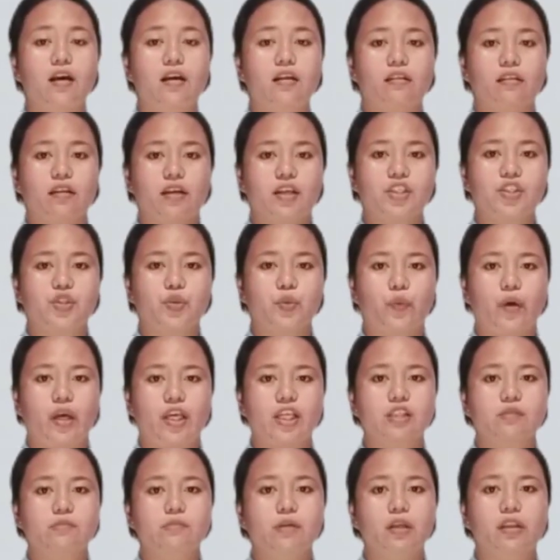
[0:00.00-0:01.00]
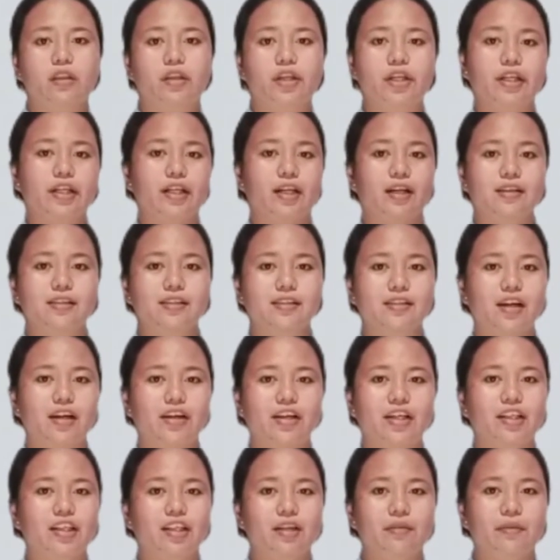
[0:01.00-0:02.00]
These waste materials
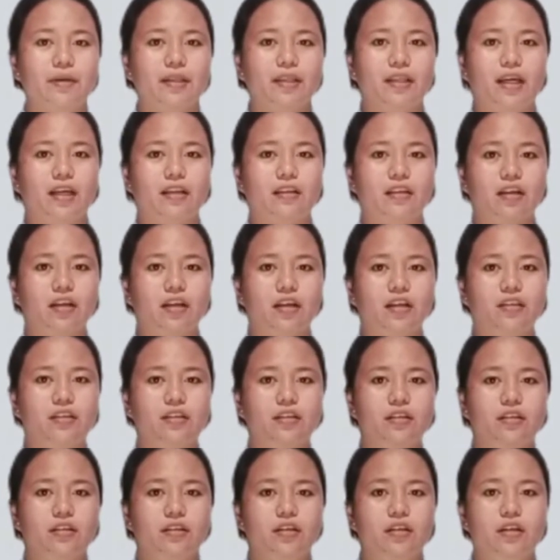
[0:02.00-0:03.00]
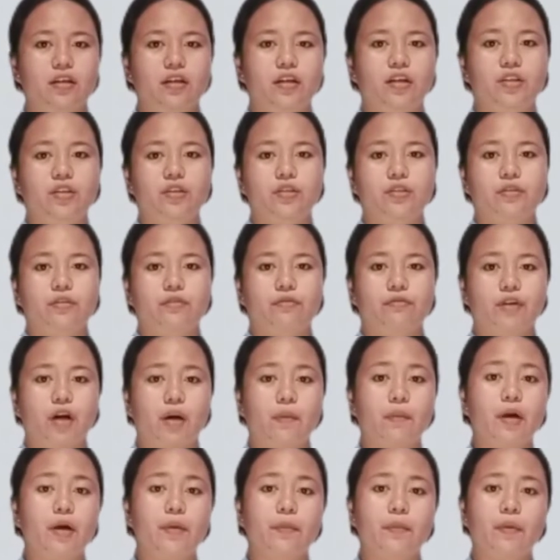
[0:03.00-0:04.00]
are eliminated
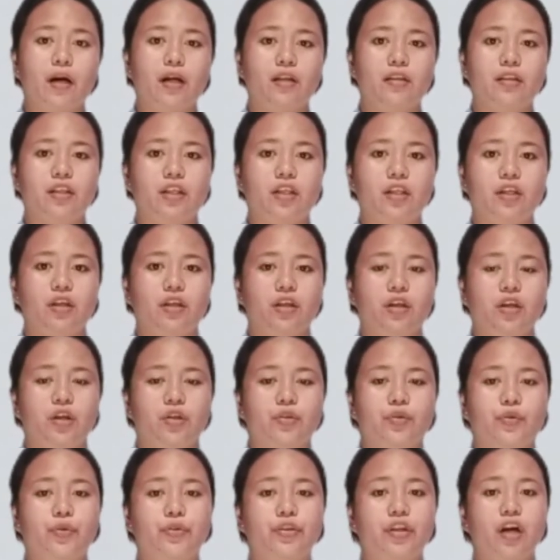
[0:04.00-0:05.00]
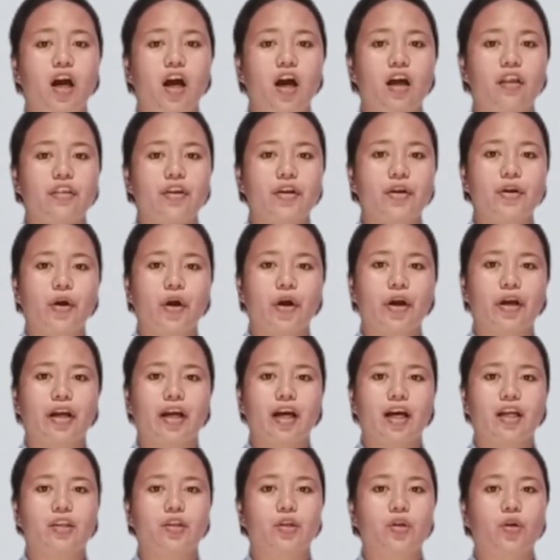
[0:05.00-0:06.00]
from our body through the other
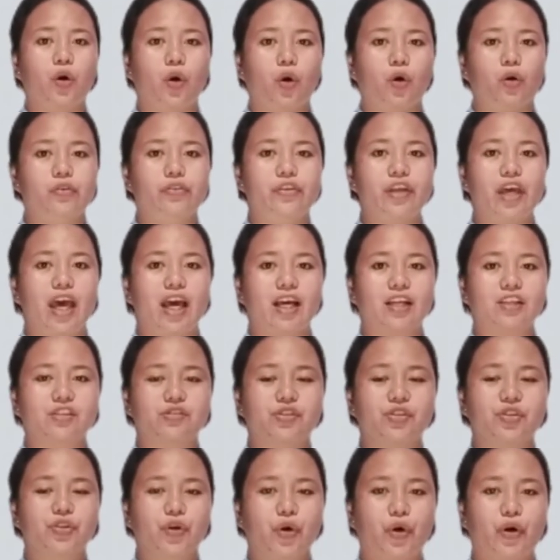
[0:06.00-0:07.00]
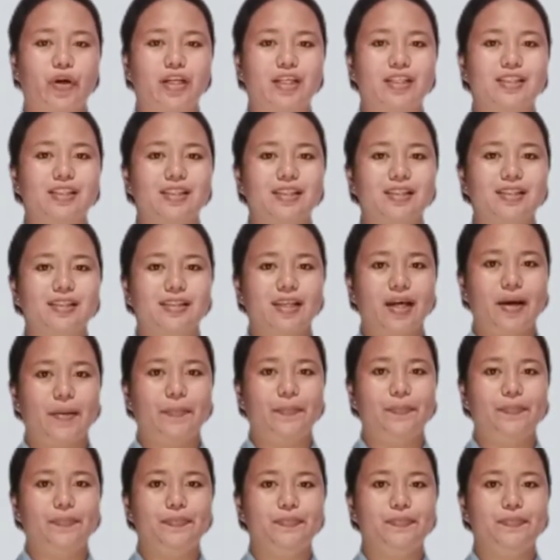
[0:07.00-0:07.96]
organ called excretory system.